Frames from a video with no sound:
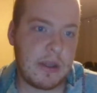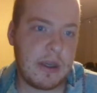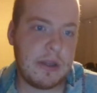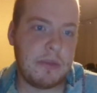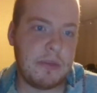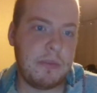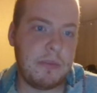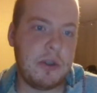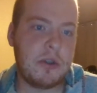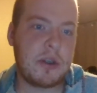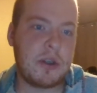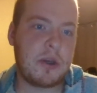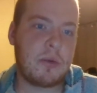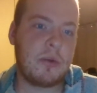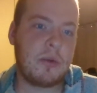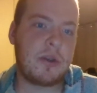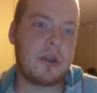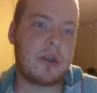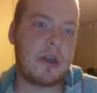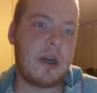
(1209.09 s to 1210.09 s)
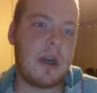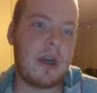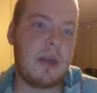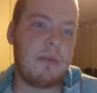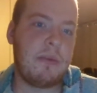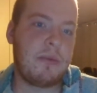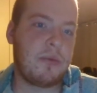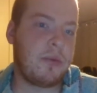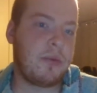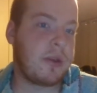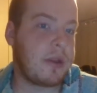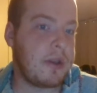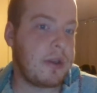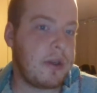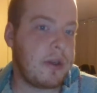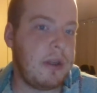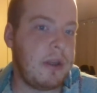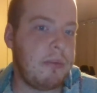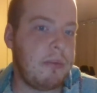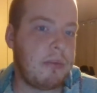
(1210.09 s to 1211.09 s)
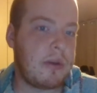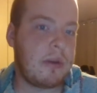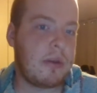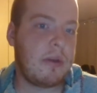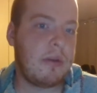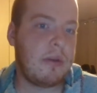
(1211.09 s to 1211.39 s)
And the music was timed with the deep